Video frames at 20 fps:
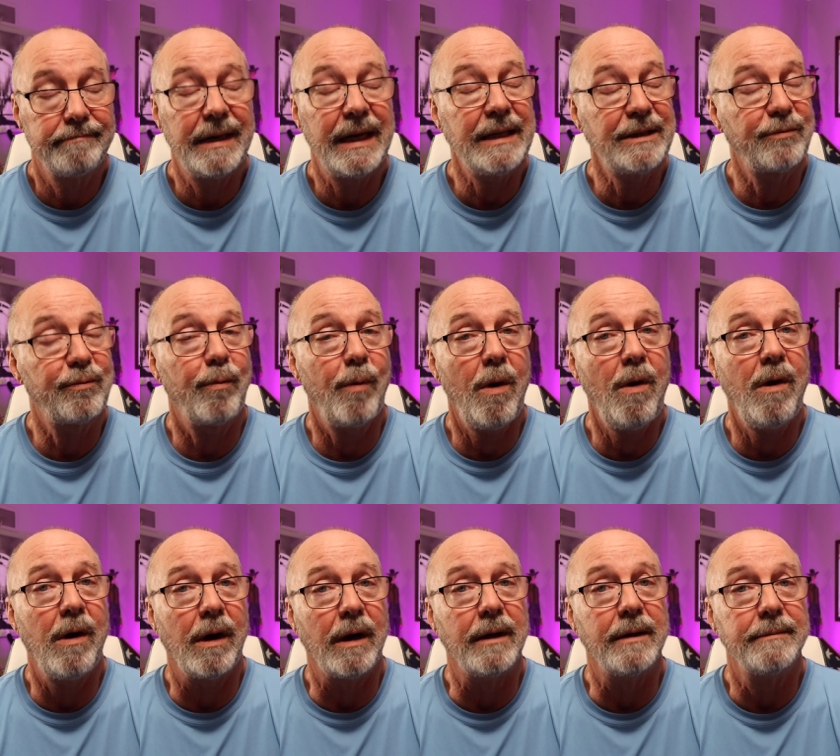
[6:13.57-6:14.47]
it's
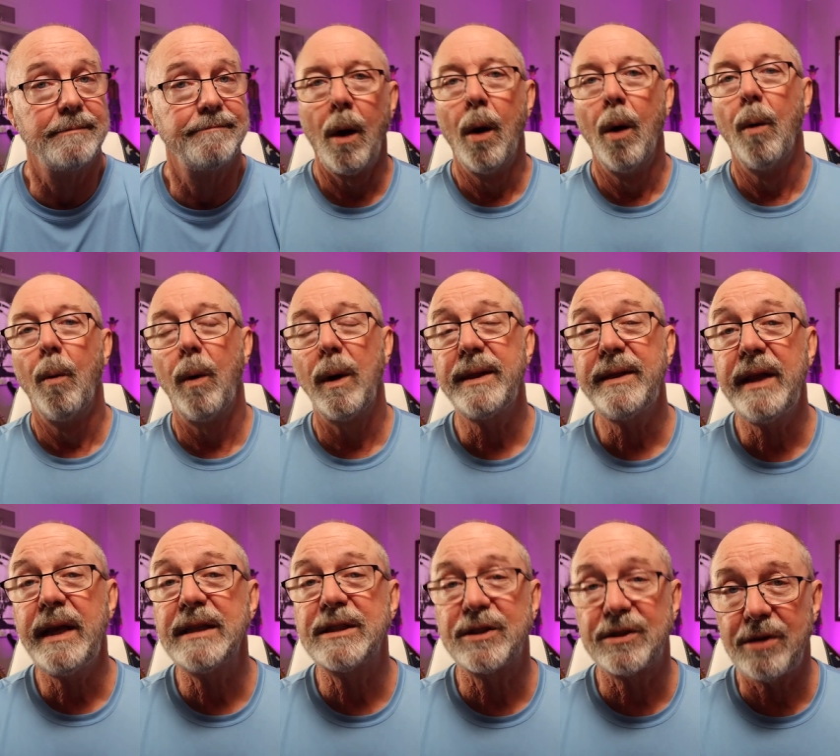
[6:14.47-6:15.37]
wrong. What
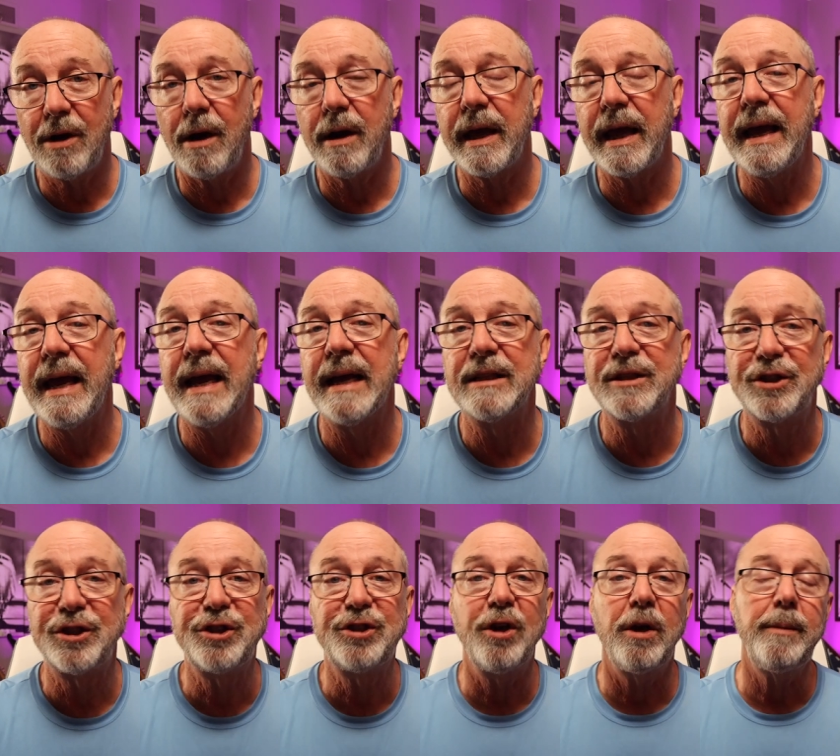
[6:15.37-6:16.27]
these talking heads
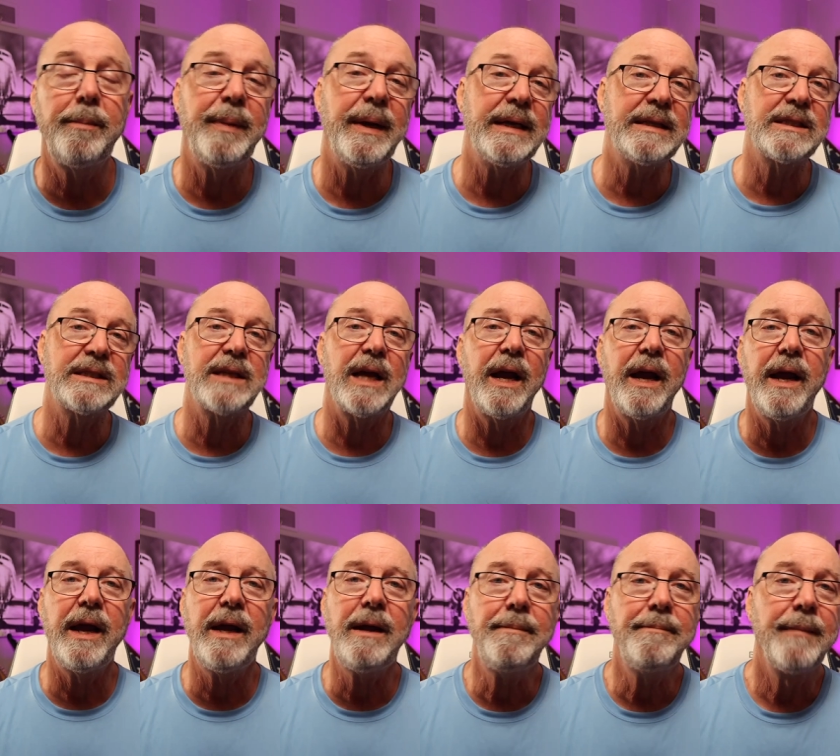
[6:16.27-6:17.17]
should be
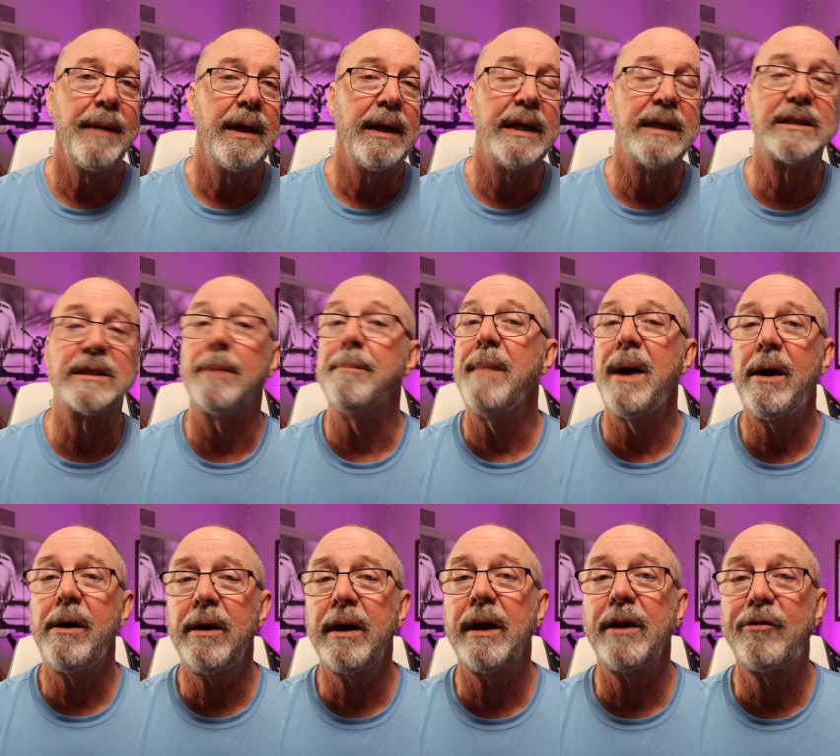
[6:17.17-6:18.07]
saying is
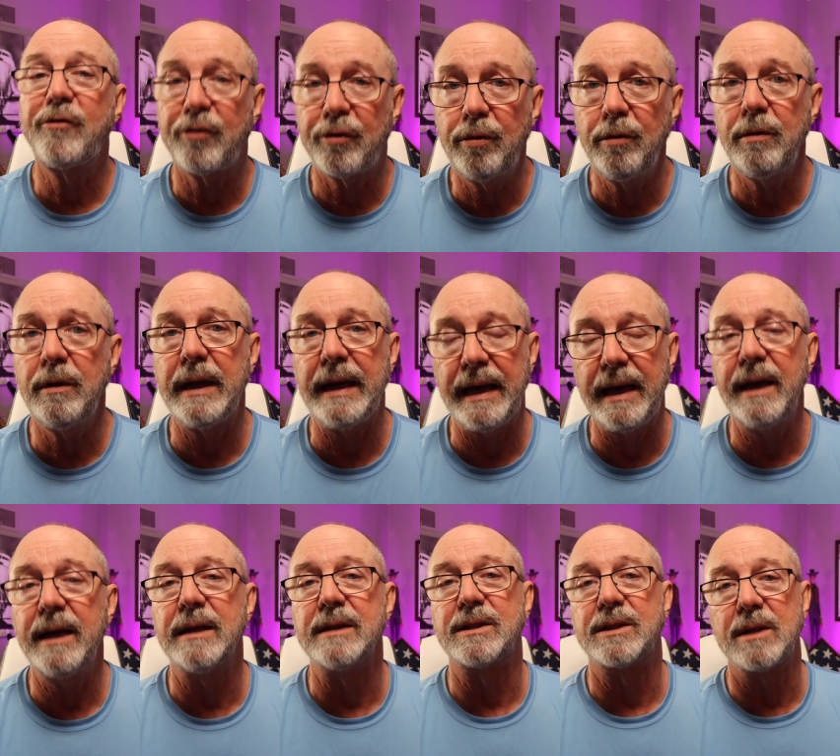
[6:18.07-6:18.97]
America truly
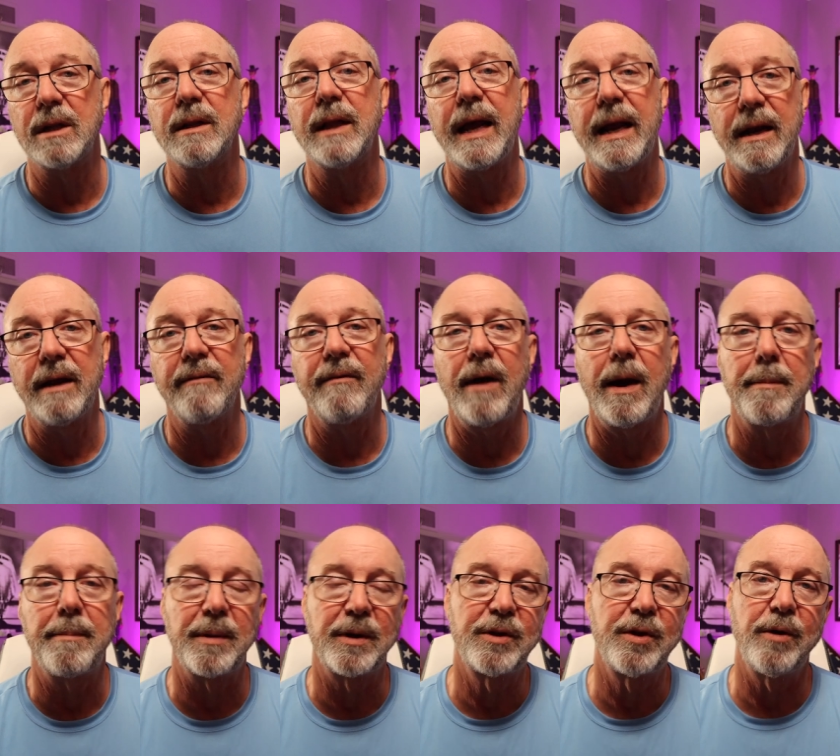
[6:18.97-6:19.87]
is the land of
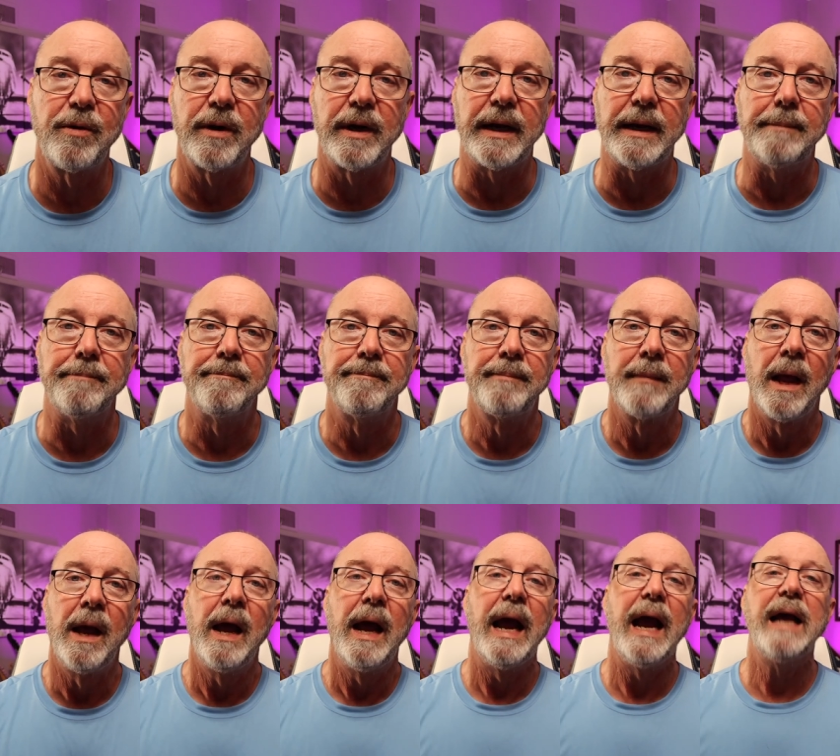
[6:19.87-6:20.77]
opportunity.
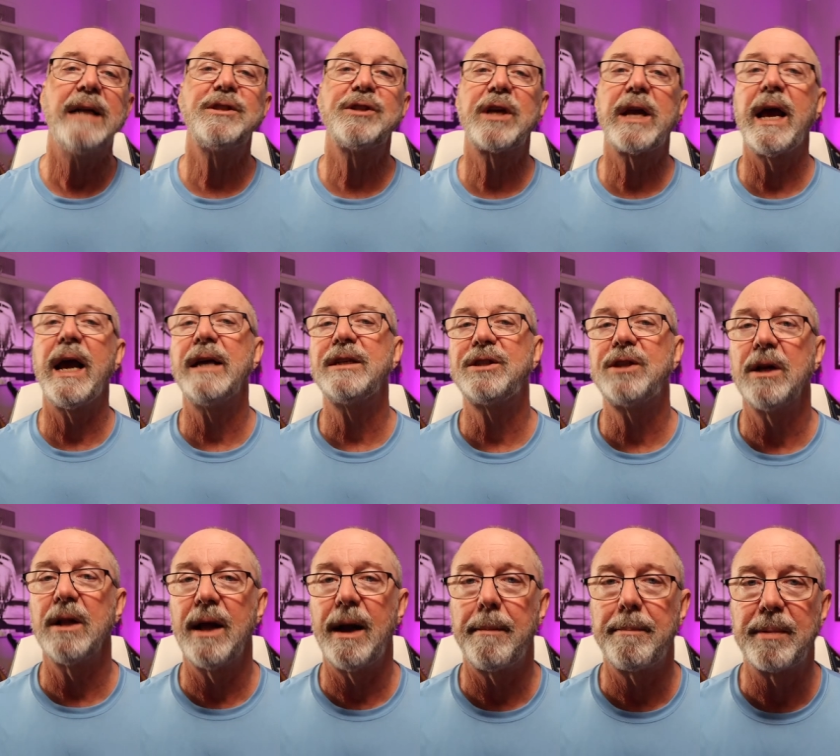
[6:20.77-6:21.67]

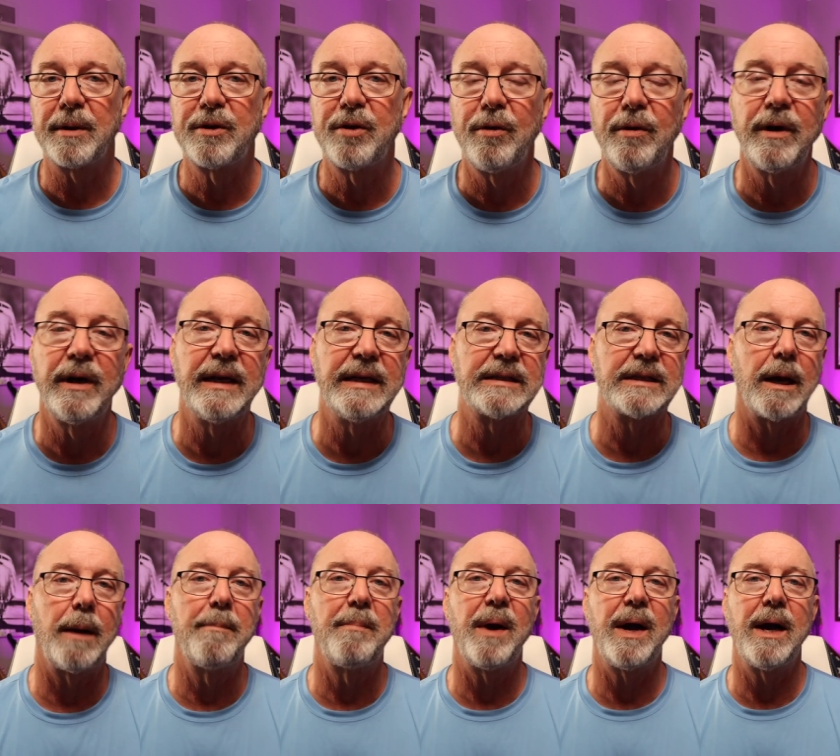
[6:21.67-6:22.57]
Educational opportunities
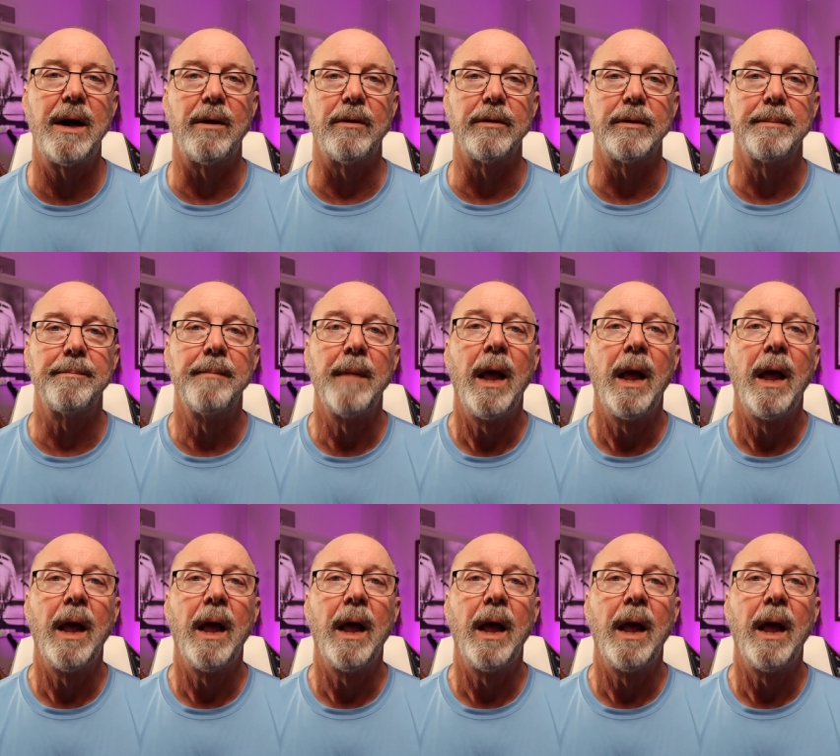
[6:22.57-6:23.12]
abound.